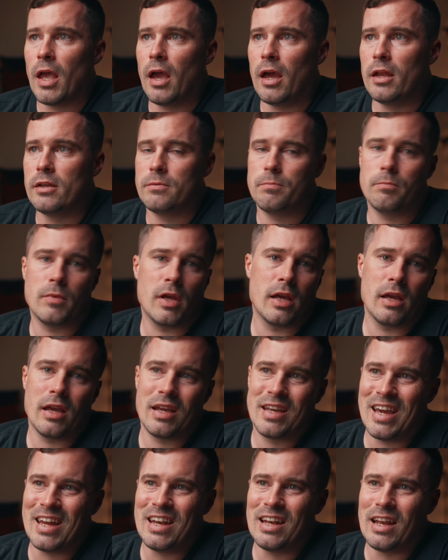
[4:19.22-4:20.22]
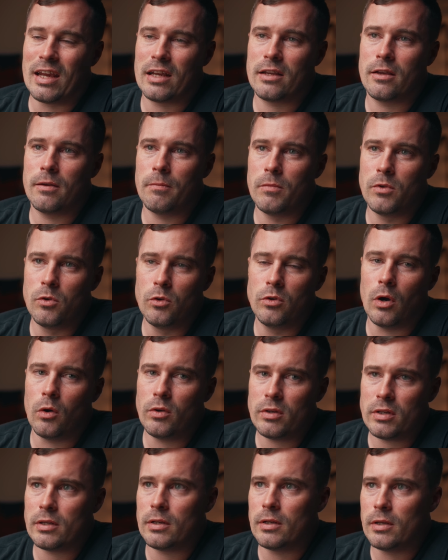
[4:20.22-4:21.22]
And again, like you
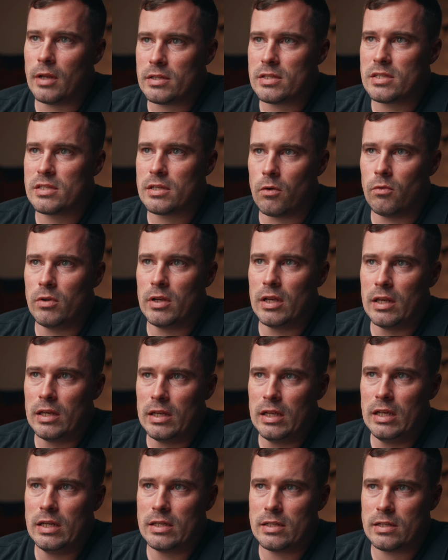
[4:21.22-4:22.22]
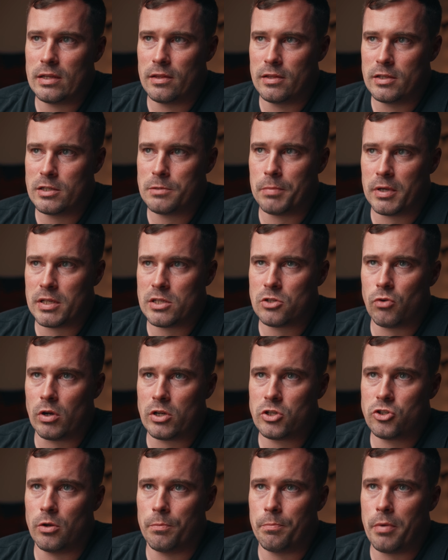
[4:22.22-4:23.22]
don't necessarily need this by
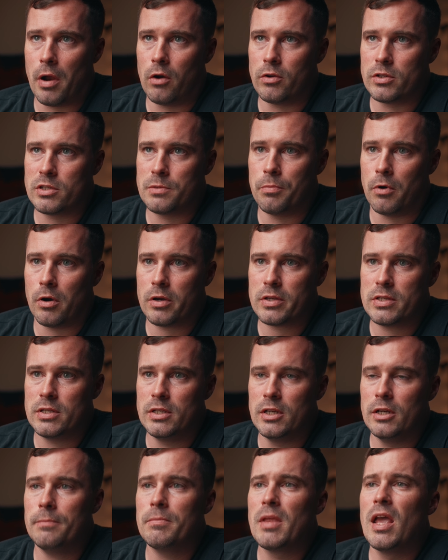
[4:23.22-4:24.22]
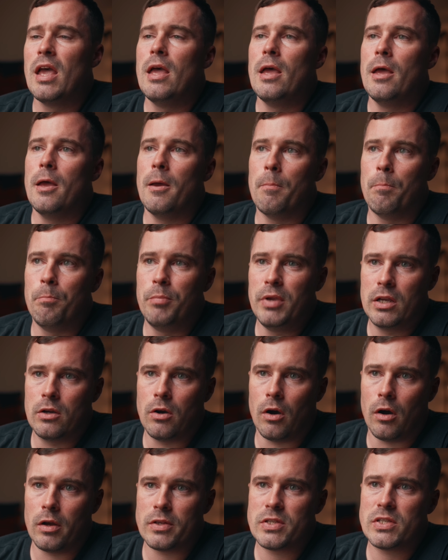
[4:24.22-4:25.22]
structure parents box here,
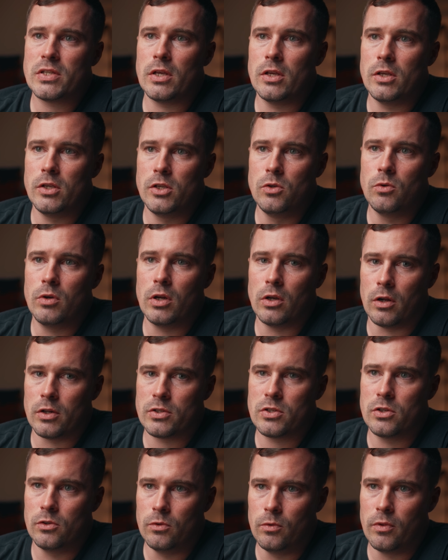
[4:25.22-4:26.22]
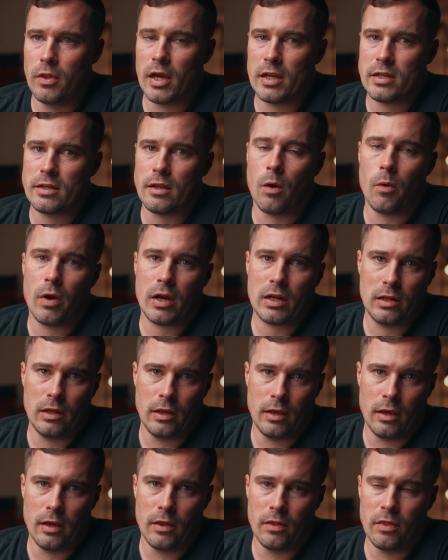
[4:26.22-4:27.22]
because you can also do that
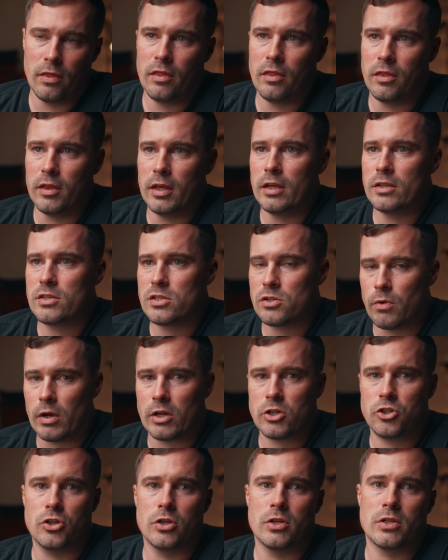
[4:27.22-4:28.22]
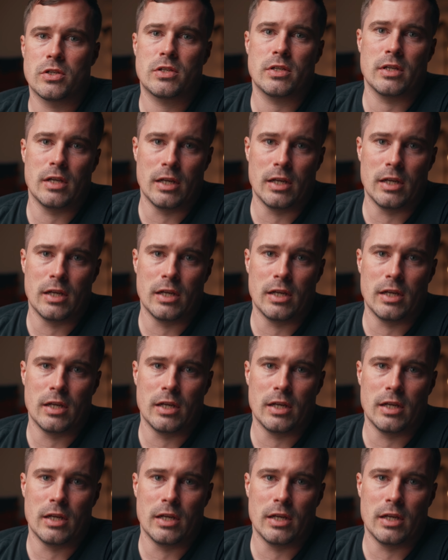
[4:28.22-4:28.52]
directly in the structures